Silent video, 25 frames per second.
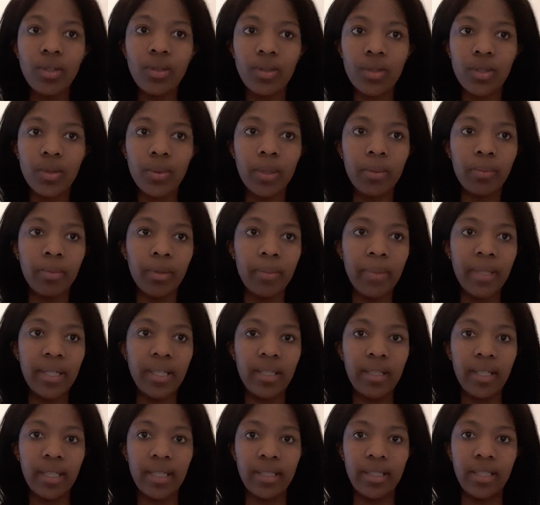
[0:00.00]
to implement
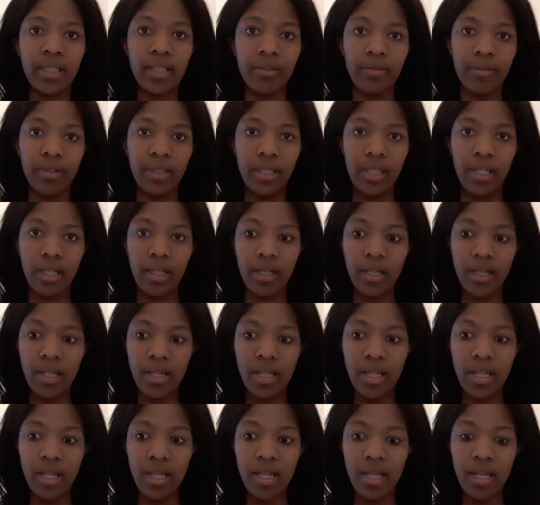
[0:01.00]
things differently,
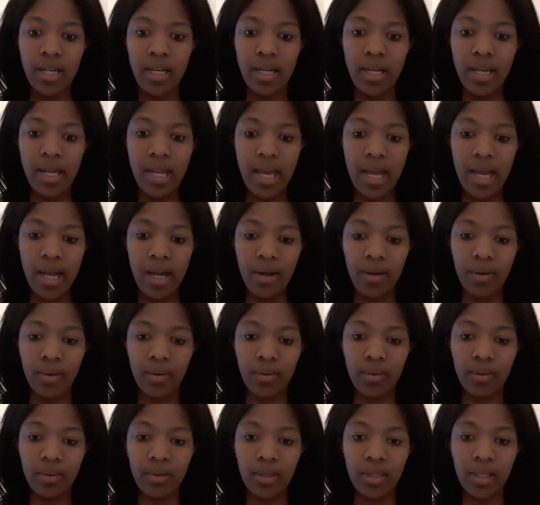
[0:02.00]
now